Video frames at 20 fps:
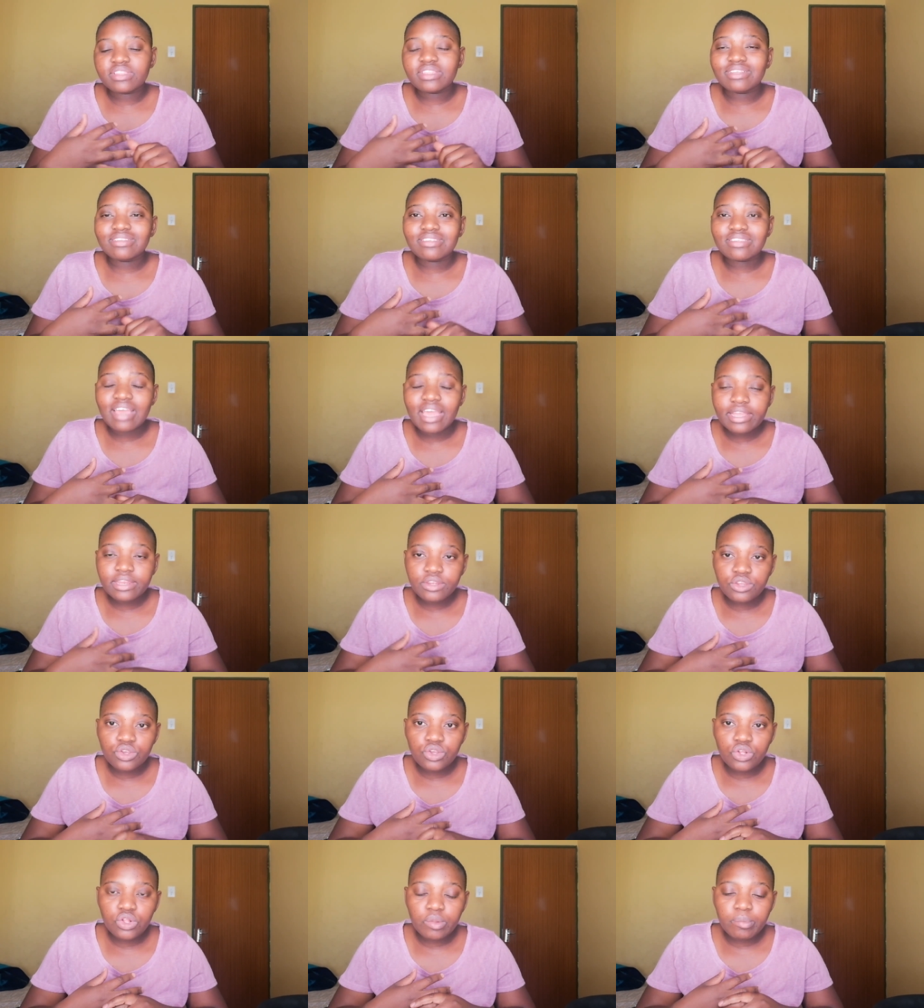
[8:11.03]
The
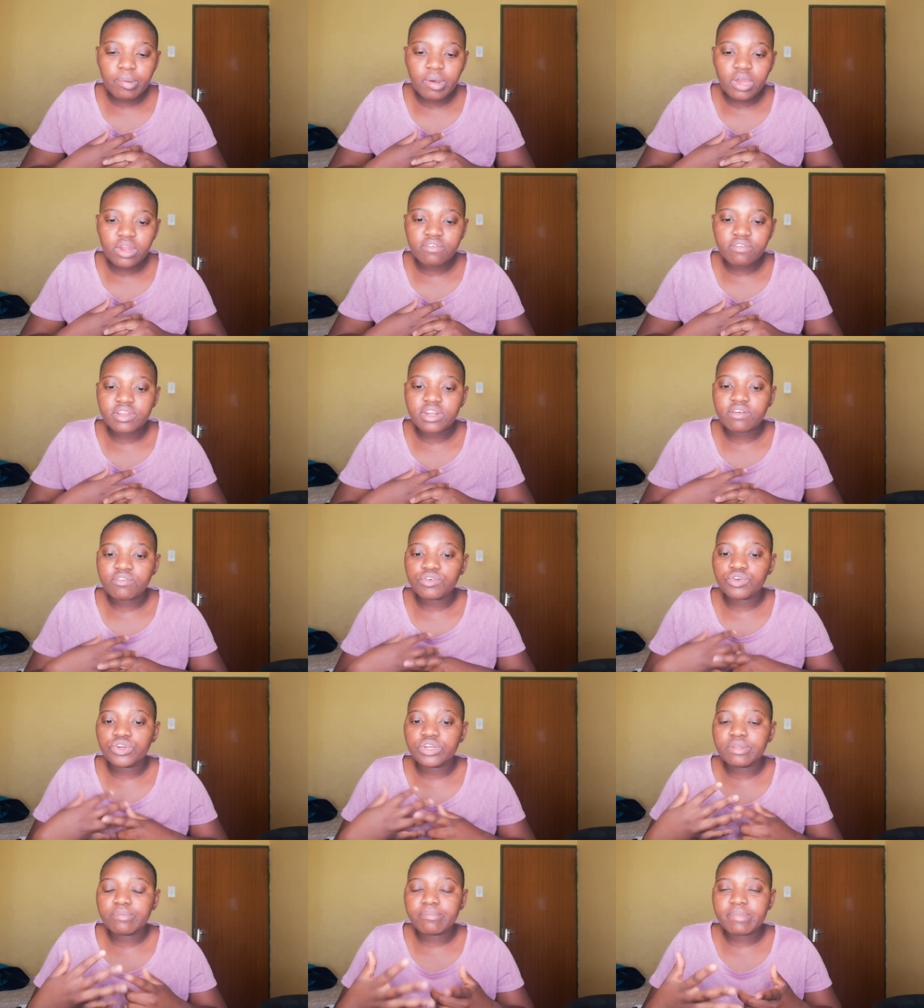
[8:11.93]
technical part of it, I've
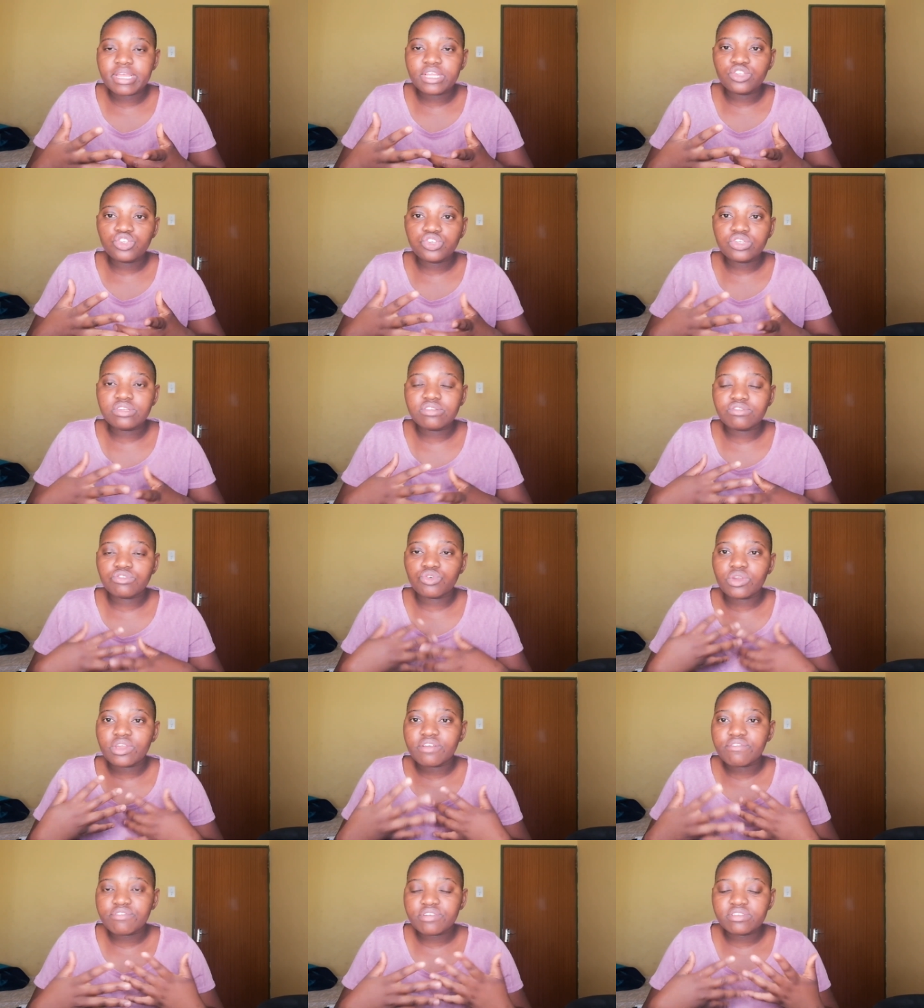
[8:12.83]
already mentioned, is your
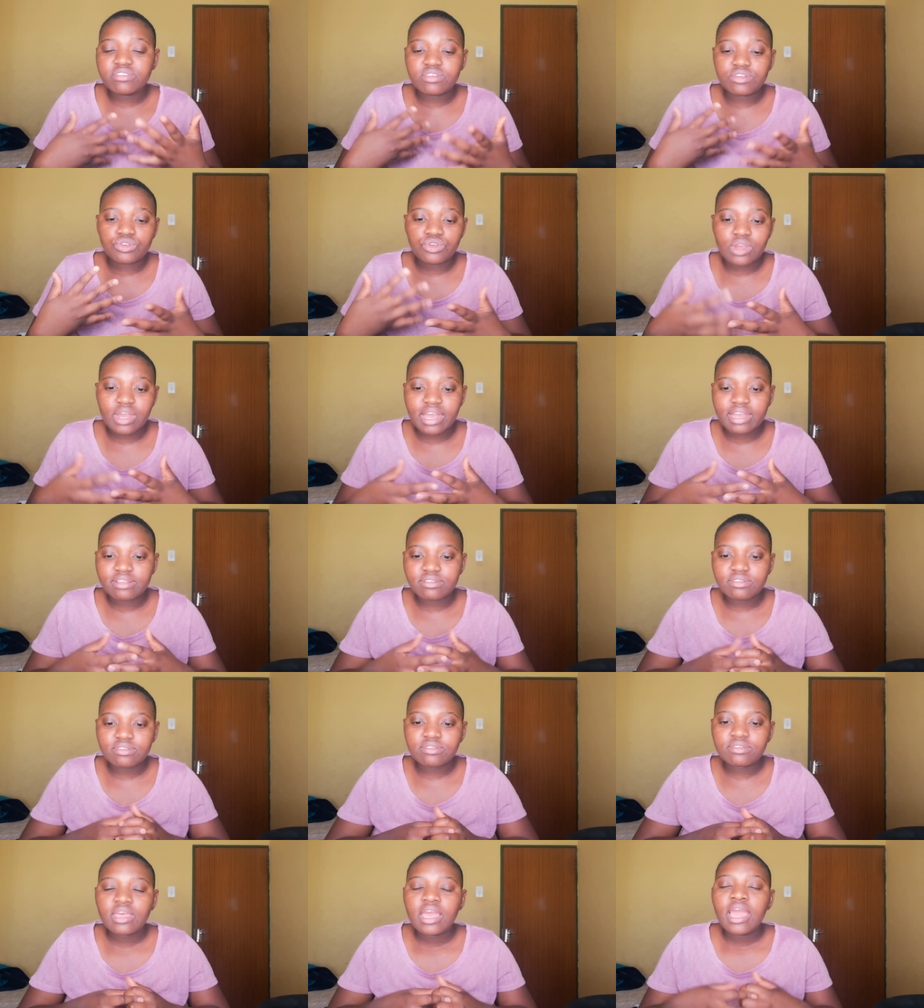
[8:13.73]
IFRS and your
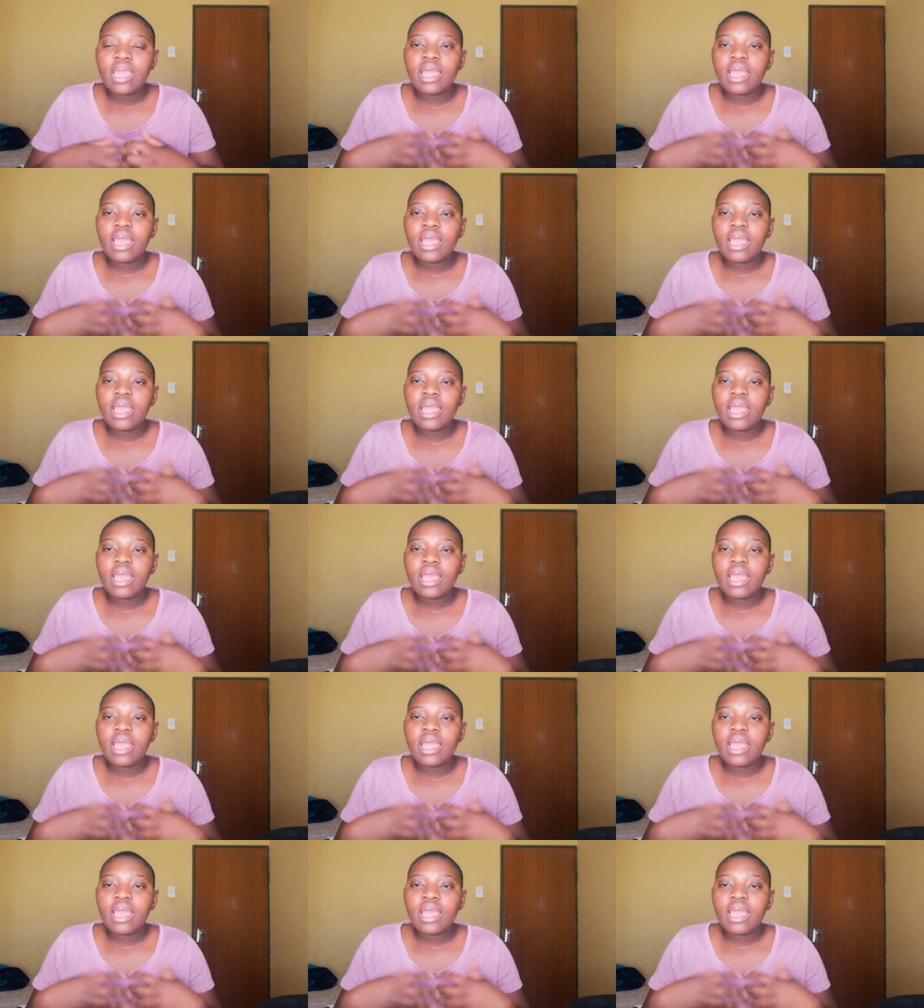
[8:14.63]
ISIS,